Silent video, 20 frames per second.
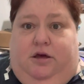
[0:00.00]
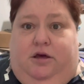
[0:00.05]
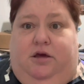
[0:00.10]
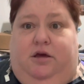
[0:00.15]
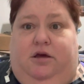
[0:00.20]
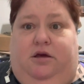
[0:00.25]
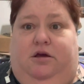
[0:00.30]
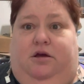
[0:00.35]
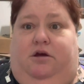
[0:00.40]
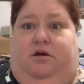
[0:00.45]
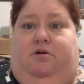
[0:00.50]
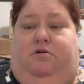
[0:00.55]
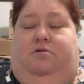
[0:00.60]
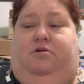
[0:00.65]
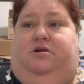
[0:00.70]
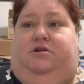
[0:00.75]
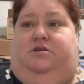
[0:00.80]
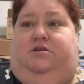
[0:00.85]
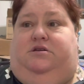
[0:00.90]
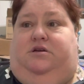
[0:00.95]

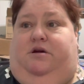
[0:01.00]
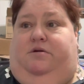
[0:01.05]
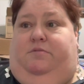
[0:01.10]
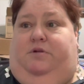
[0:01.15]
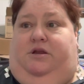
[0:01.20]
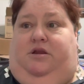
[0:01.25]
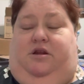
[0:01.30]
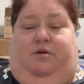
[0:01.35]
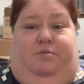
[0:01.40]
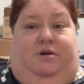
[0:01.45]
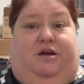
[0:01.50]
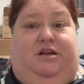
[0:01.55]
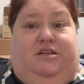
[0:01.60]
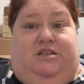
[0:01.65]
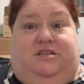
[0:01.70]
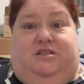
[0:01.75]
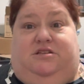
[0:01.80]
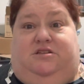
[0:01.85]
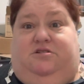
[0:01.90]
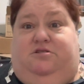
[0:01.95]
Because, and I
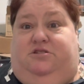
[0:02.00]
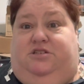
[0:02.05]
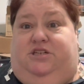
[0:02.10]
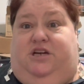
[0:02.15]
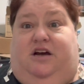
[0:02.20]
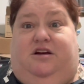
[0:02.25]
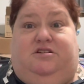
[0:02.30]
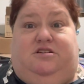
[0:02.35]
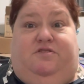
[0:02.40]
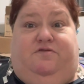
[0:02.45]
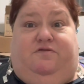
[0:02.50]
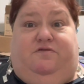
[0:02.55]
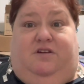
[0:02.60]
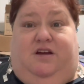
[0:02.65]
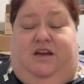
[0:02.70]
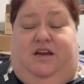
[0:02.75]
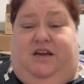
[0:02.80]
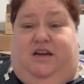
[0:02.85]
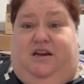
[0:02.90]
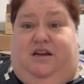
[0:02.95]
mentioned this at the I was
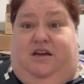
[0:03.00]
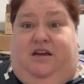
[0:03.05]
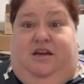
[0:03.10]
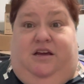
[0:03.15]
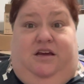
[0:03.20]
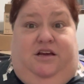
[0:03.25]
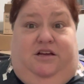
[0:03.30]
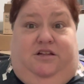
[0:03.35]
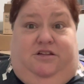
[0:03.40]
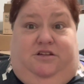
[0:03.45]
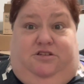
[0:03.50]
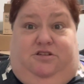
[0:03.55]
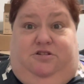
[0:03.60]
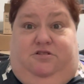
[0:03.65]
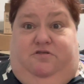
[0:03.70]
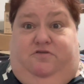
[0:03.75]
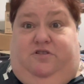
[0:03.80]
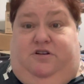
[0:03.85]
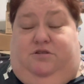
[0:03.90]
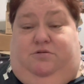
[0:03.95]
afraid the two
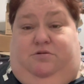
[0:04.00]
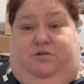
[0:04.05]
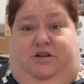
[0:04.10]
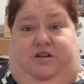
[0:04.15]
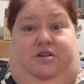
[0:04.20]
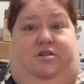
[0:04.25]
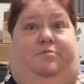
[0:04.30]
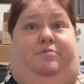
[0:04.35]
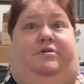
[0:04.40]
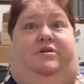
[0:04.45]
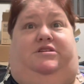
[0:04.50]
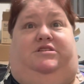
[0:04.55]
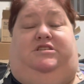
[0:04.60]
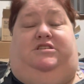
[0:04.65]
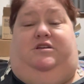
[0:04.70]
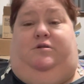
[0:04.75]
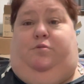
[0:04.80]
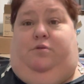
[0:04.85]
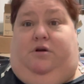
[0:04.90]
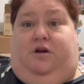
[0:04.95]
of us would end up in a
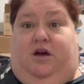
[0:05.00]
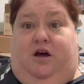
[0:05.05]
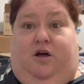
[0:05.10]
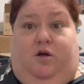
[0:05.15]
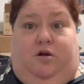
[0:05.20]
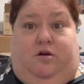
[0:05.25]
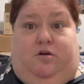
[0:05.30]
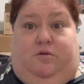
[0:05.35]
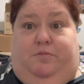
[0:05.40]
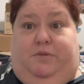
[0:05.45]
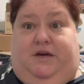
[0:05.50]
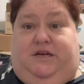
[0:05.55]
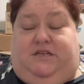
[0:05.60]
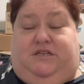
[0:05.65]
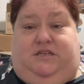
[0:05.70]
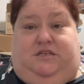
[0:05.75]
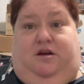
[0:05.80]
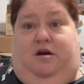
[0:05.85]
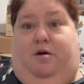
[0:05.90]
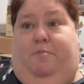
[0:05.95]
zebra-colored
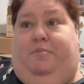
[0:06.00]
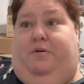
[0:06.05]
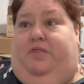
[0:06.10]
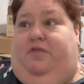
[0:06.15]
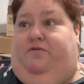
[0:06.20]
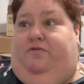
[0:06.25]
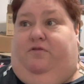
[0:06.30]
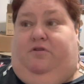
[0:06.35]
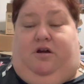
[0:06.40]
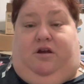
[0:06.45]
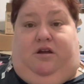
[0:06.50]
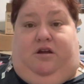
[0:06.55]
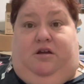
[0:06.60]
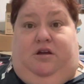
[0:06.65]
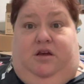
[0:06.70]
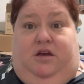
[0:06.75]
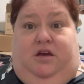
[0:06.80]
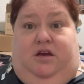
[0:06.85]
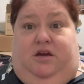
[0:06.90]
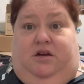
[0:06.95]
mess up at the front.
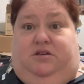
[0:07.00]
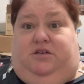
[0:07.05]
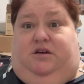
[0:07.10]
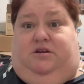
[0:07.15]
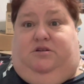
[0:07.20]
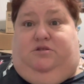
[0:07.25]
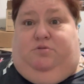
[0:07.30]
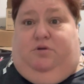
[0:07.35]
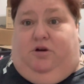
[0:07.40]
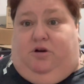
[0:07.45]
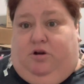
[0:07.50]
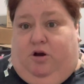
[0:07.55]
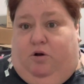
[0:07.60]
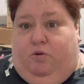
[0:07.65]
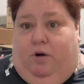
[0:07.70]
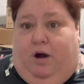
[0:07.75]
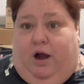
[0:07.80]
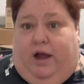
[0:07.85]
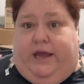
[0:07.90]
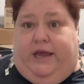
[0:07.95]
Because I was wearing all
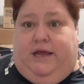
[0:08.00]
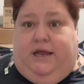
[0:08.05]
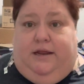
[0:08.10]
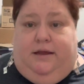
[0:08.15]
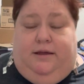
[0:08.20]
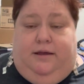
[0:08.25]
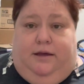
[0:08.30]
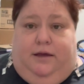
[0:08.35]
white.